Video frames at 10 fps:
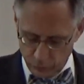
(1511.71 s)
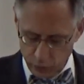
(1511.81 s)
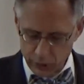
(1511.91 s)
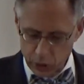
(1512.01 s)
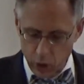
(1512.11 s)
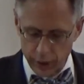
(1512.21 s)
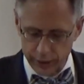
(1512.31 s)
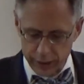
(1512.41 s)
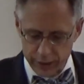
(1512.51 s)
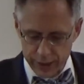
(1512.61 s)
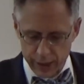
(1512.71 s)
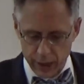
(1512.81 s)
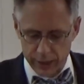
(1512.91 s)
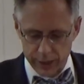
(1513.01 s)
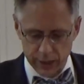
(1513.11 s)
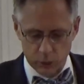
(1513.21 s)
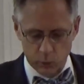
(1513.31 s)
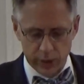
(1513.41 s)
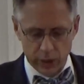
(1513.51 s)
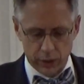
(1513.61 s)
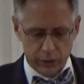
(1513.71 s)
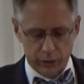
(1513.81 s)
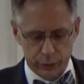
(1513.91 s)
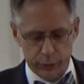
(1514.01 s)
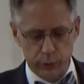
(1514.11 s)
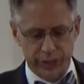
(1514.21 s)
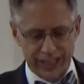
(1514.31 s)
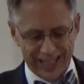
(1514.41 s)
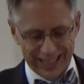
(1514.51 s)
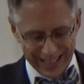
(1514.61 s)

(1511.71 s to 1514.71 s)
have been caught in dishonesty. We are truly